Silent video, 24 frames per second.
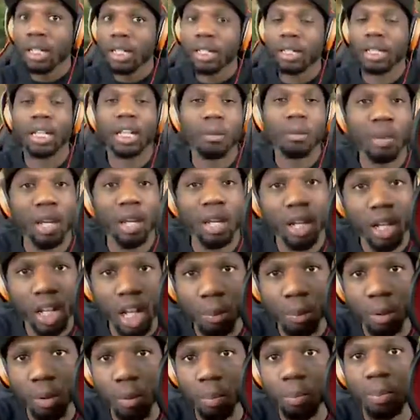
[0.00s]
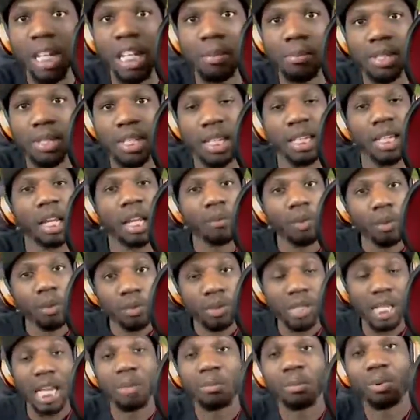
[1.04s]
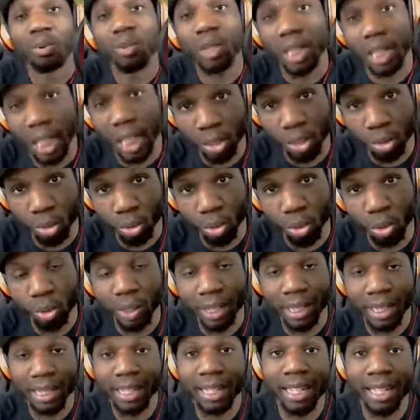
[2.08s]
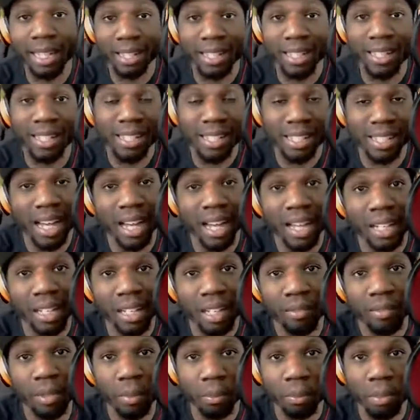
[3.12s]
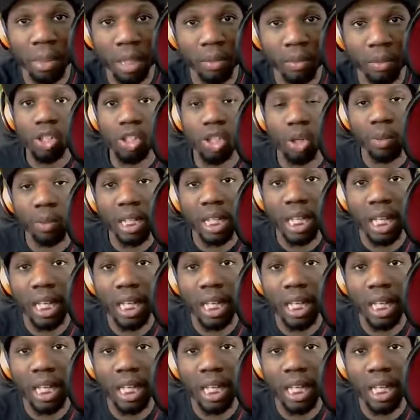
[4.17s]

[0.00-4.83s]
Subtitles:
Then it made a couple beeps, and then we was able to get through and get inside of the building. We get